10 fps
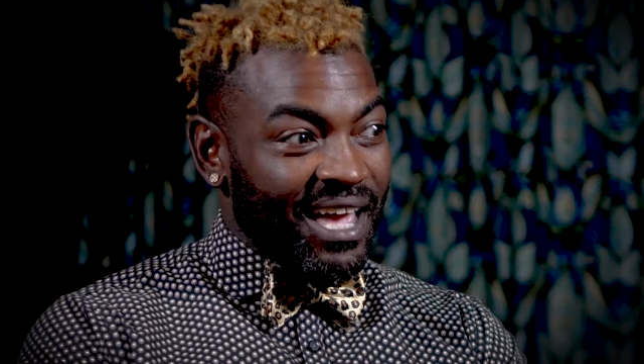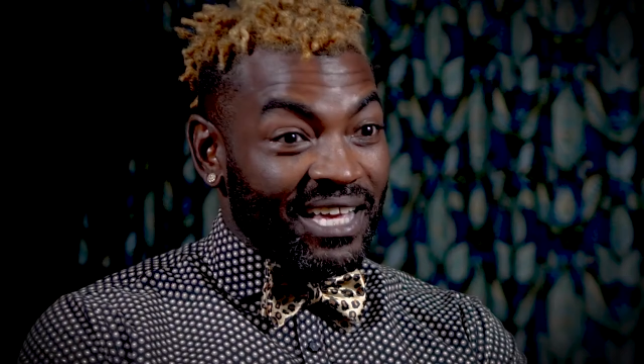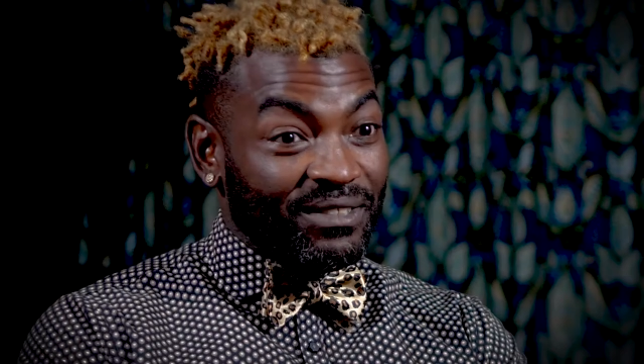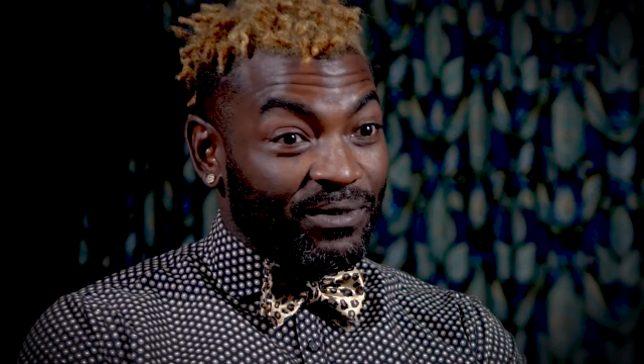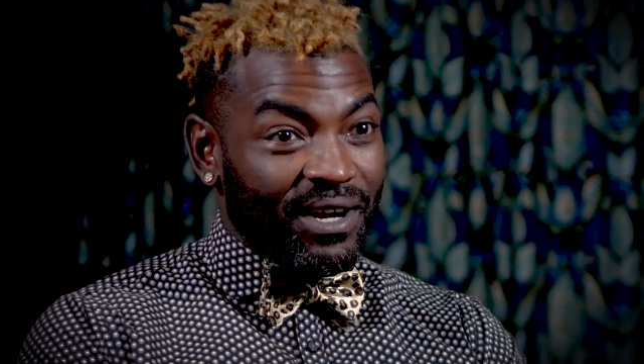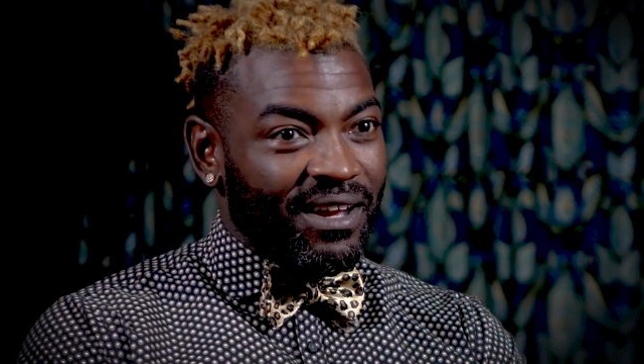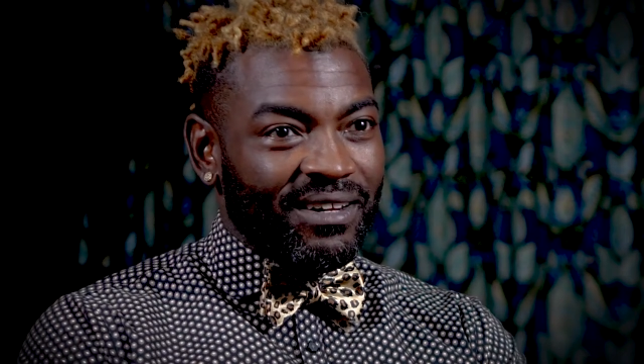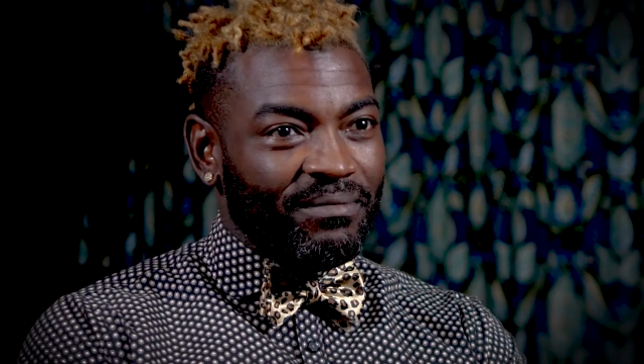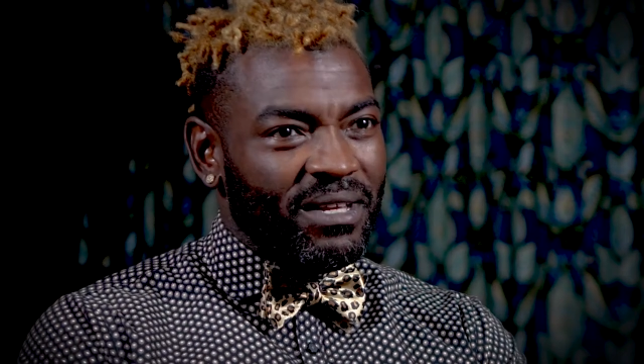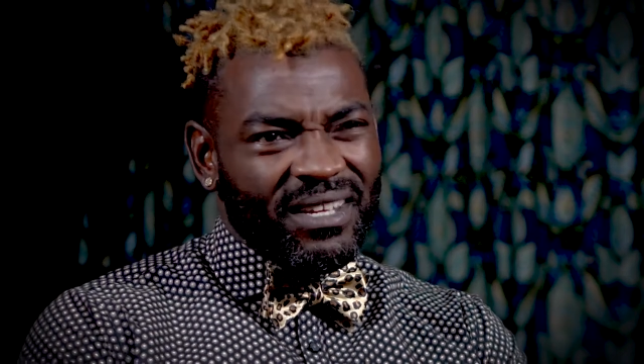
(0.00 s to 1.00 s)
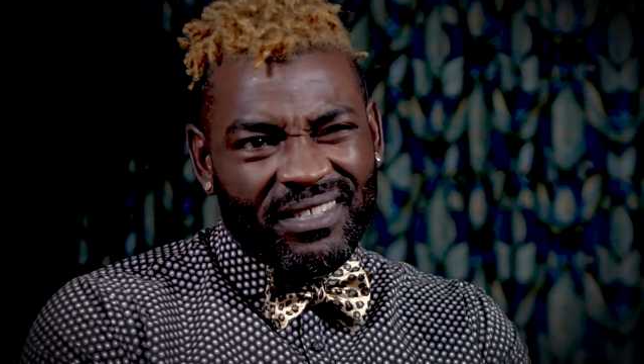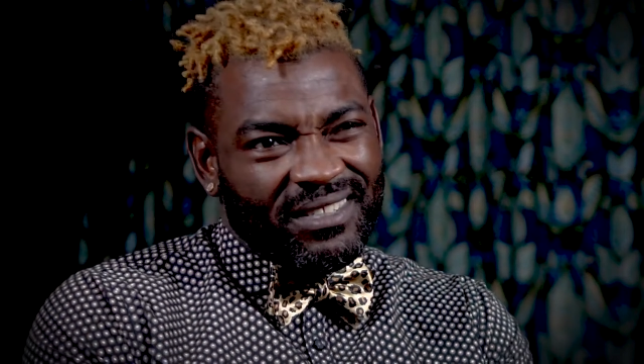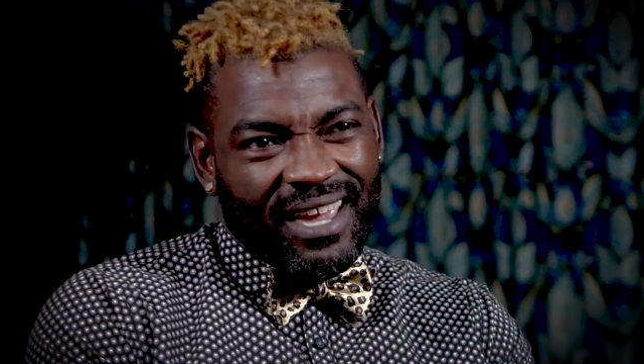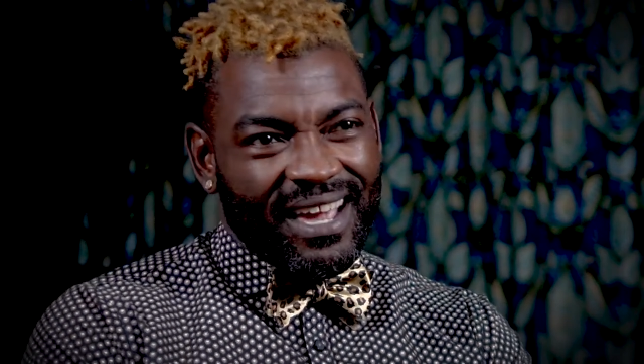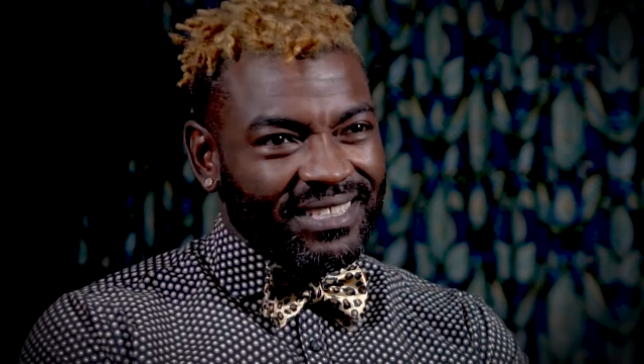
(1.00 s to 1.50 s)
to ask for help,
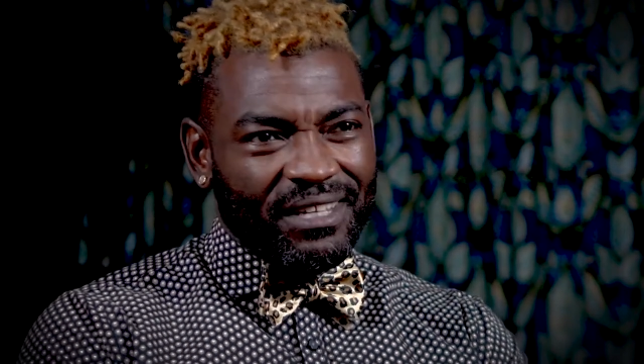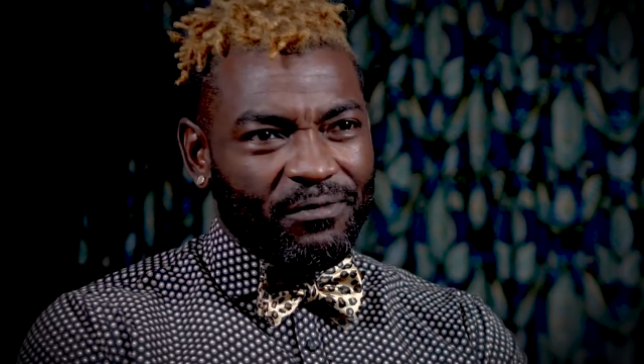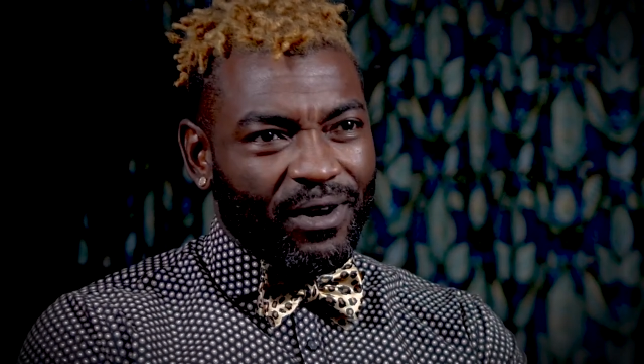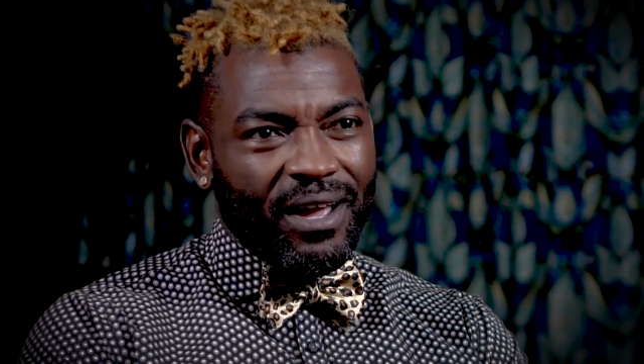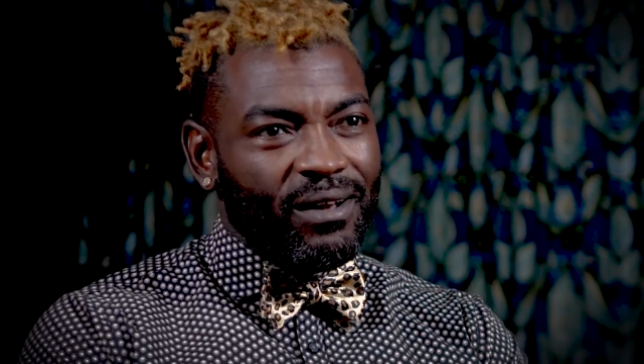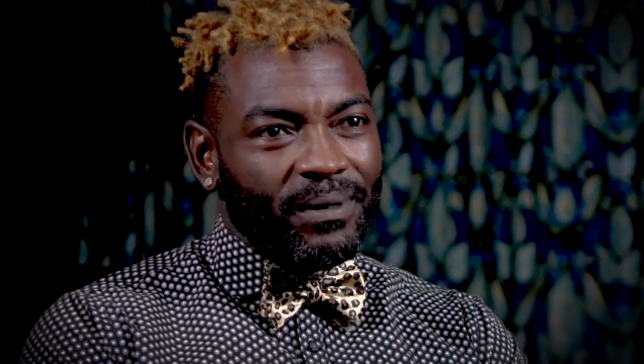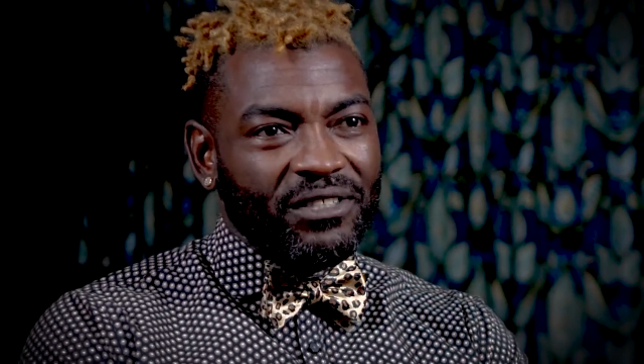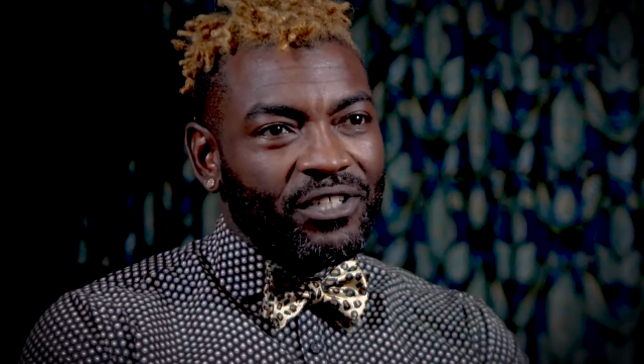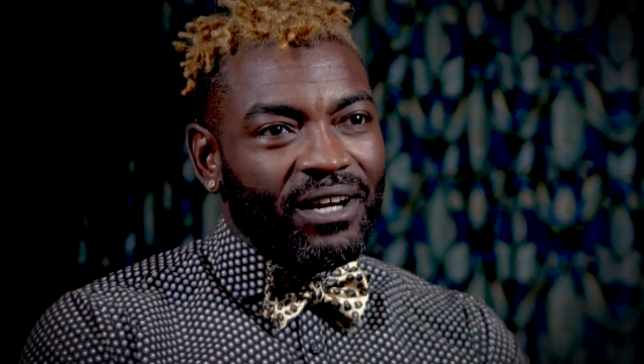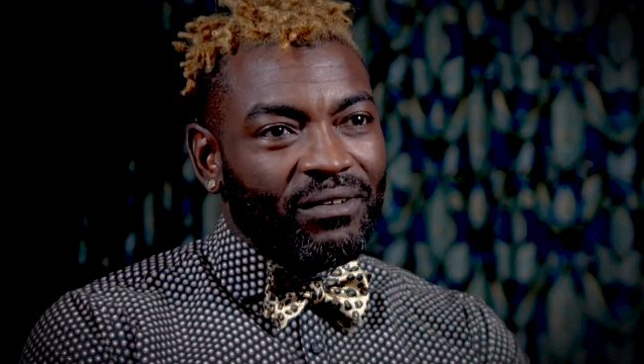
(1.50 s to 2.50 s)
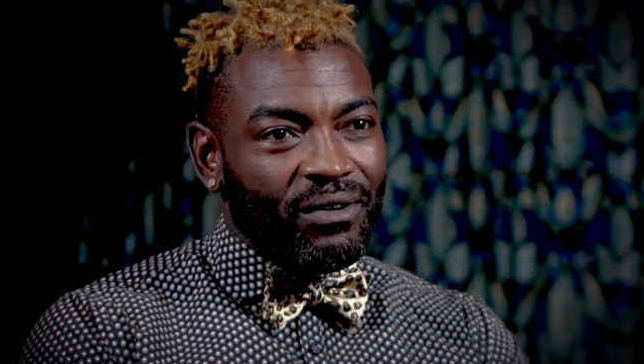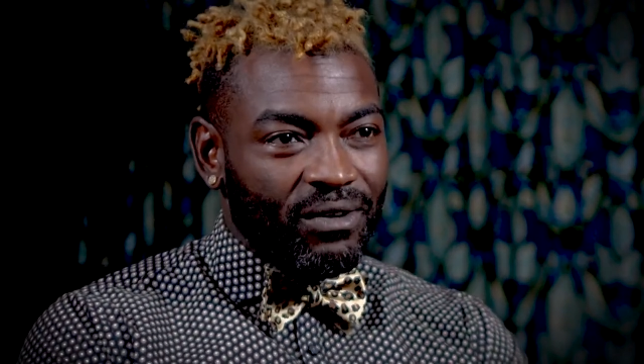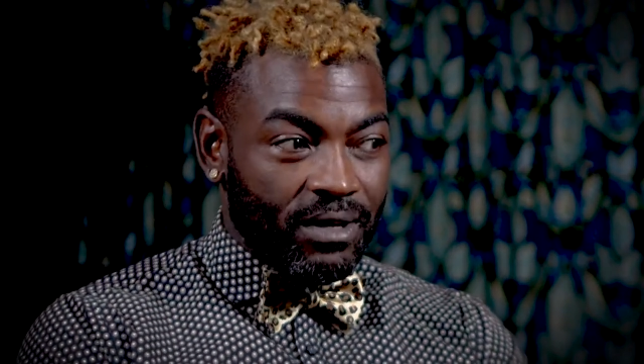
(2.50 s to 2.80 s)
just asking for help in general.